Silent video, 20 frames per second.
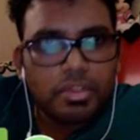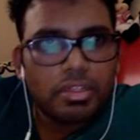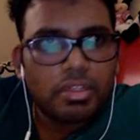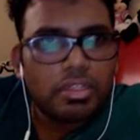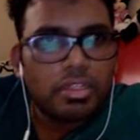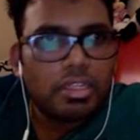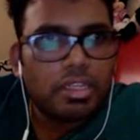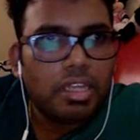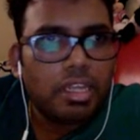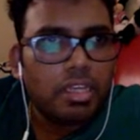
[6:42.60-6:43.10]

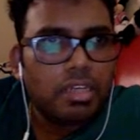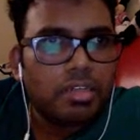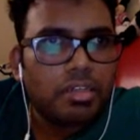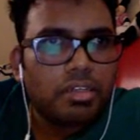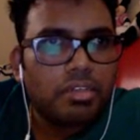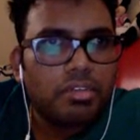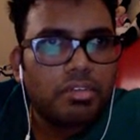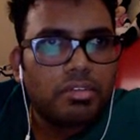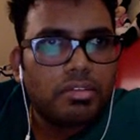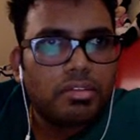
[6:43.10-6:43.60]

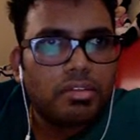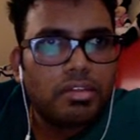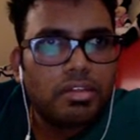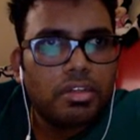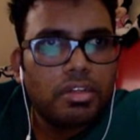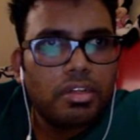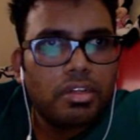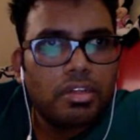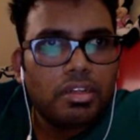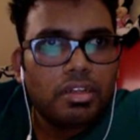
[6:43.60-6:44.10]
Android
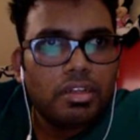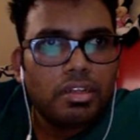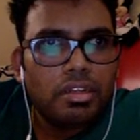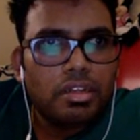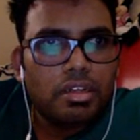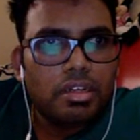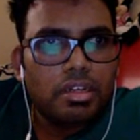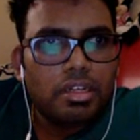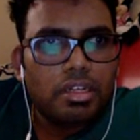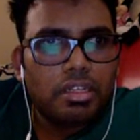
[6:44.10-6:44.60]

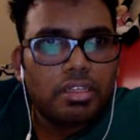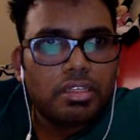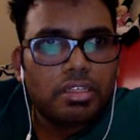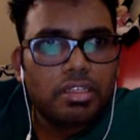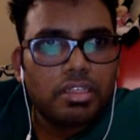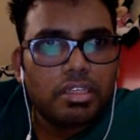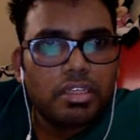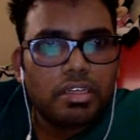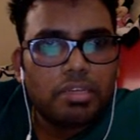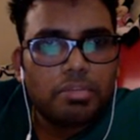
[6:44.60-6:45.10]

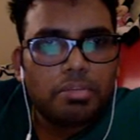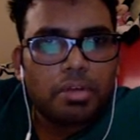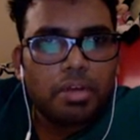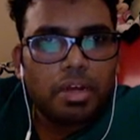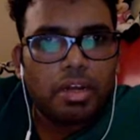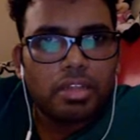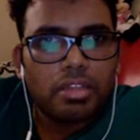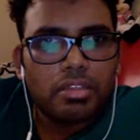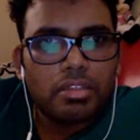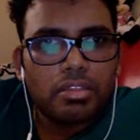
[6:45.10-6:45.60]
SDK
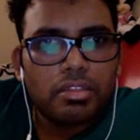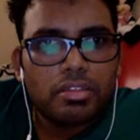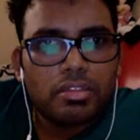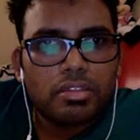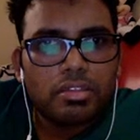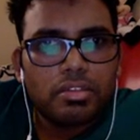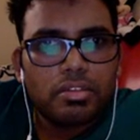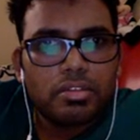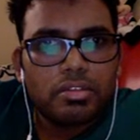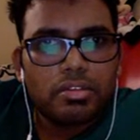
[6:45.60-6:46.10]
path.
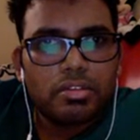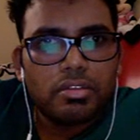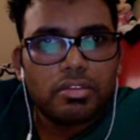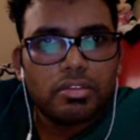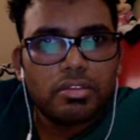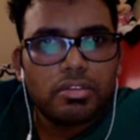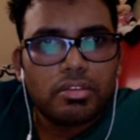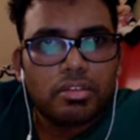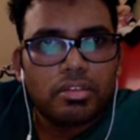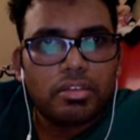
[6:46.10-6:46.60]

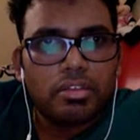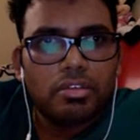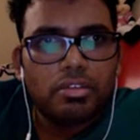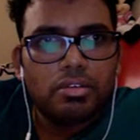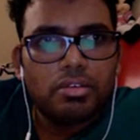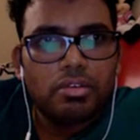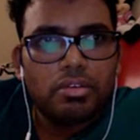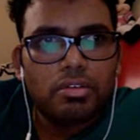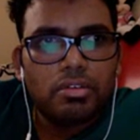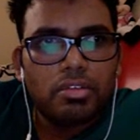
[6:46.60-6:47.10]
So you need to
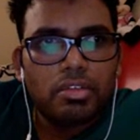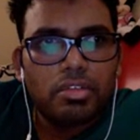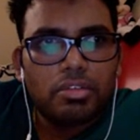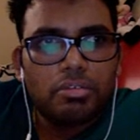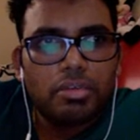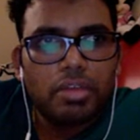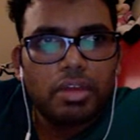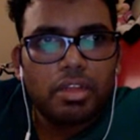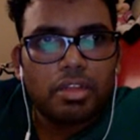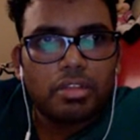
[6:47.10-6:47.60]
go to that
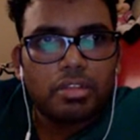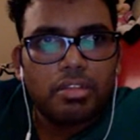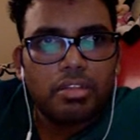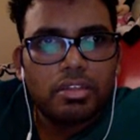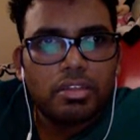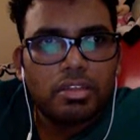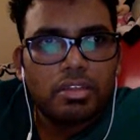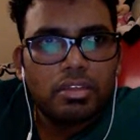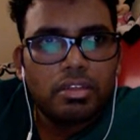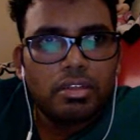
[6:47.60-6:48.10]
path.
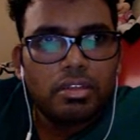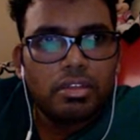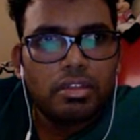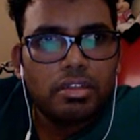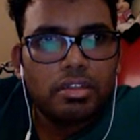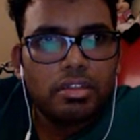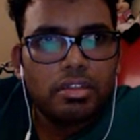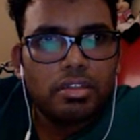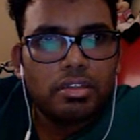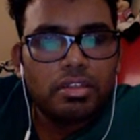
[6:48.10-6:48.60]

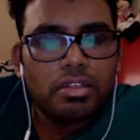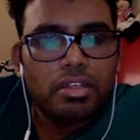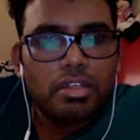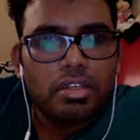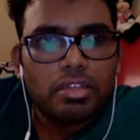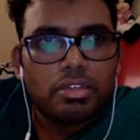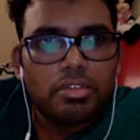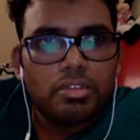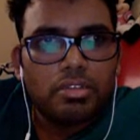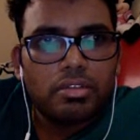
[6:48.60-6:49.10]
Yeah,
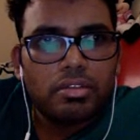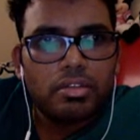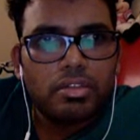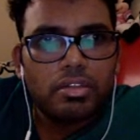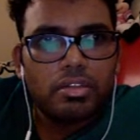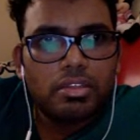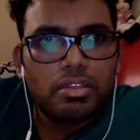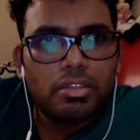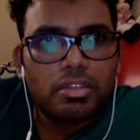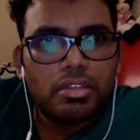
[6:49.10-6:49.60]
so
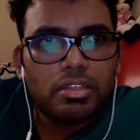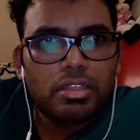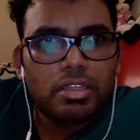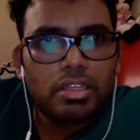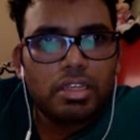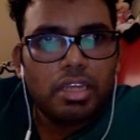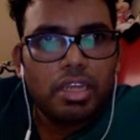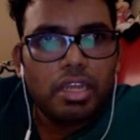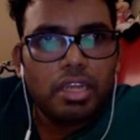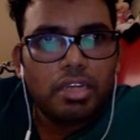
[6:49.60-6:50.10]
this is
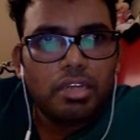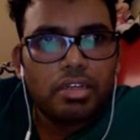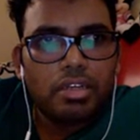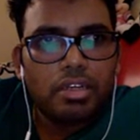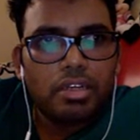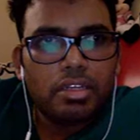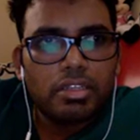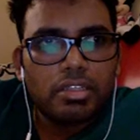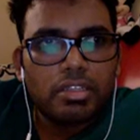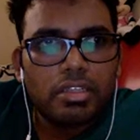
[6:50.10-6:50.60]
the Android
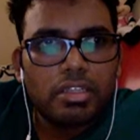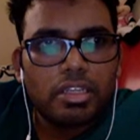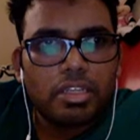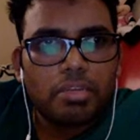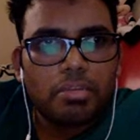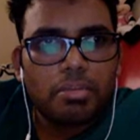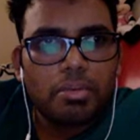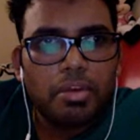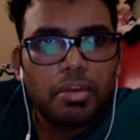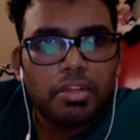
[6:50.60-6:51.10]
SDK
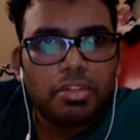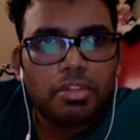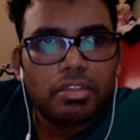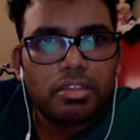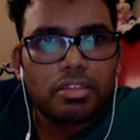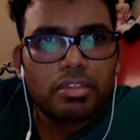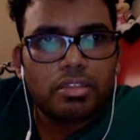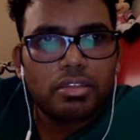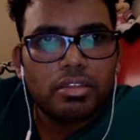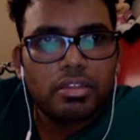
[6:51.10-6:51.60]
path.
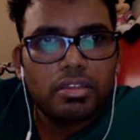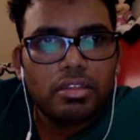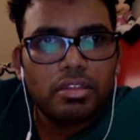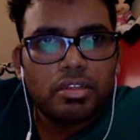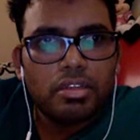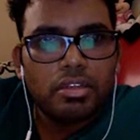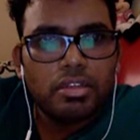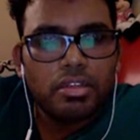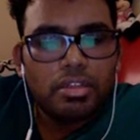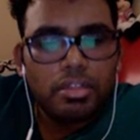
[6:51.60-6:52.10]

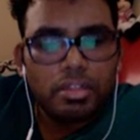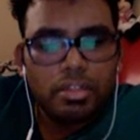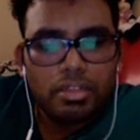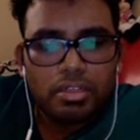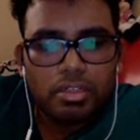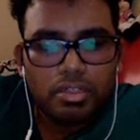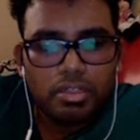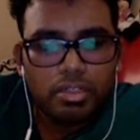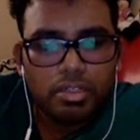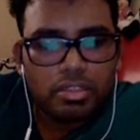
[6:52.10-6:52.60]

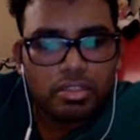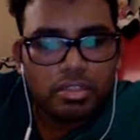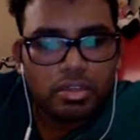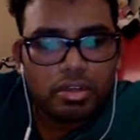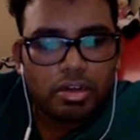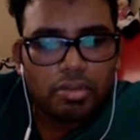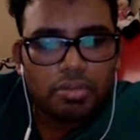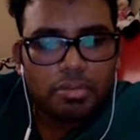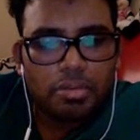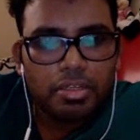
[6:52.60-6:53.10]
Just
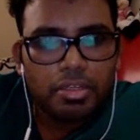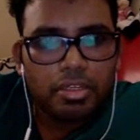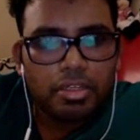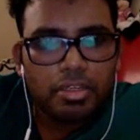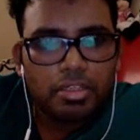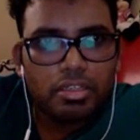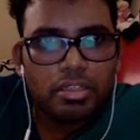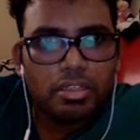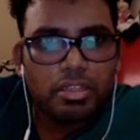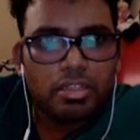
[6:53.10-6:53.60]
copy
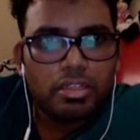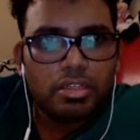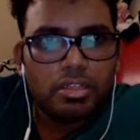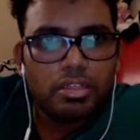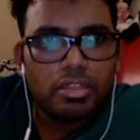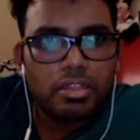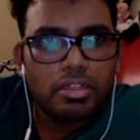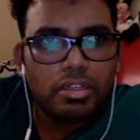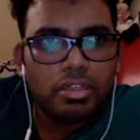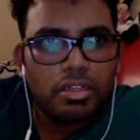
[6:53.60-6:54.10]
it
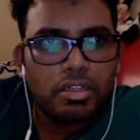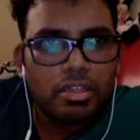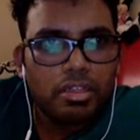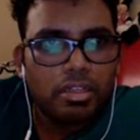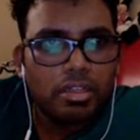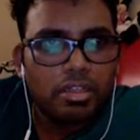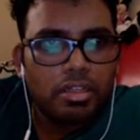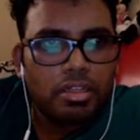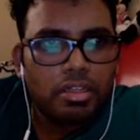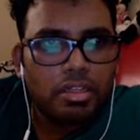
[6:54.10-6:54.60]

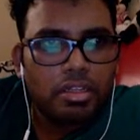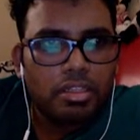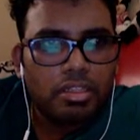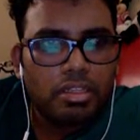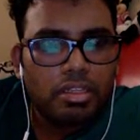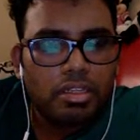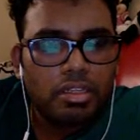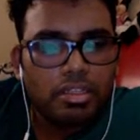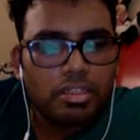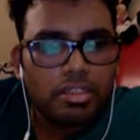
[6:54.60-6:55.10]
and
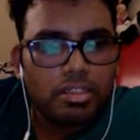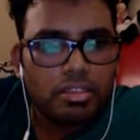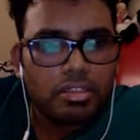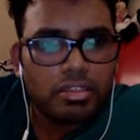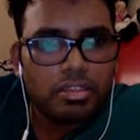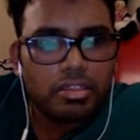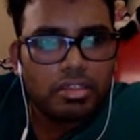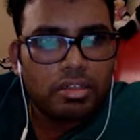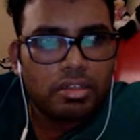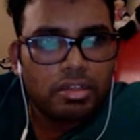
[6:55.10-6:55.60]
then
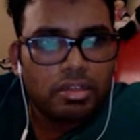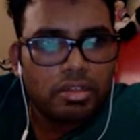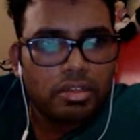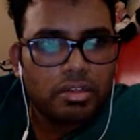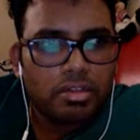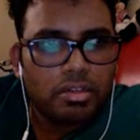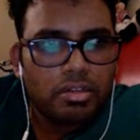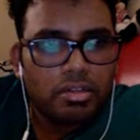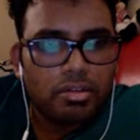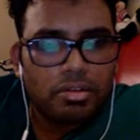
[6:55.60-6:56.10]

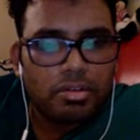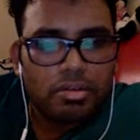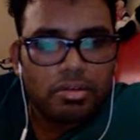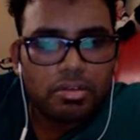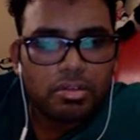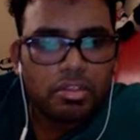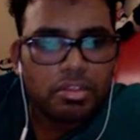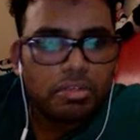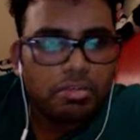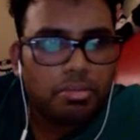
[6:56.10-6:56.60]
go to
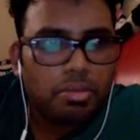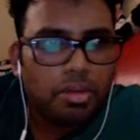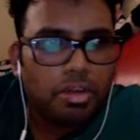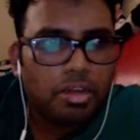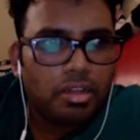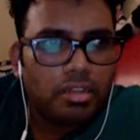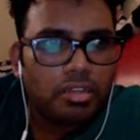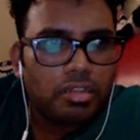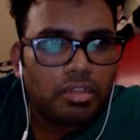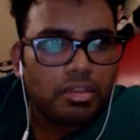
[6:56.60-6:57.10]
that
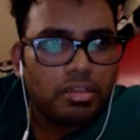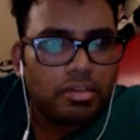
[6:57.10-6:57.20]
path.